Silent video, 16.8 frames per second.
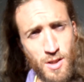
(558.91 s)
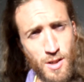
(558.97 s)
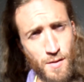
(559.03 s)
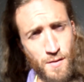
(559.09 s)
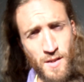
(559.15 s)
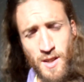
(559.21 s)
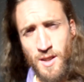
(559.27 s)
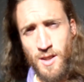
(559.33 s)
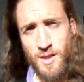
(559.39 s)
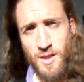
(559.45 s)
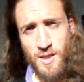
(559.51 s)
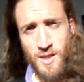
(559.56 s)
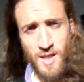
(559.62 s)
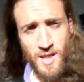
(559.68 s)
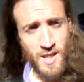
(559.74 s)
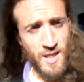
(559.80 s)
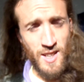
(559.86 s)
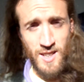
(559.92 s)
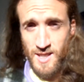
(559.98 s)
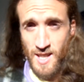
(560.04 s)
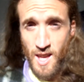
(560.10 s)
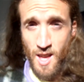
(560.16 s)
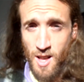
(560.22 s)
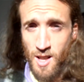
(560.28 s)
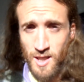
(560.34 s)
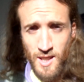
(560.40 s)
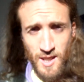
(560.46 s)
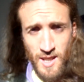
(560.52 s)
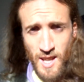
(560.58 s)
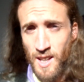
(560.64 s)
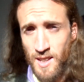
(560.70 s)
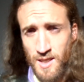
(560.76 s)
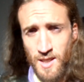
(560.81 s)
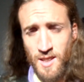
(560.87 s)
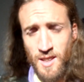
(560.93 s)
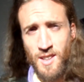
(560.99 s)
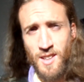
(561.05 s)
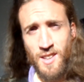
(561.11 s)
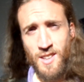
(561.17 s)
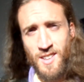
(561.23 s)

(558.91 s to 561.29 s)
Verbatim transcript: your finger, they all connected.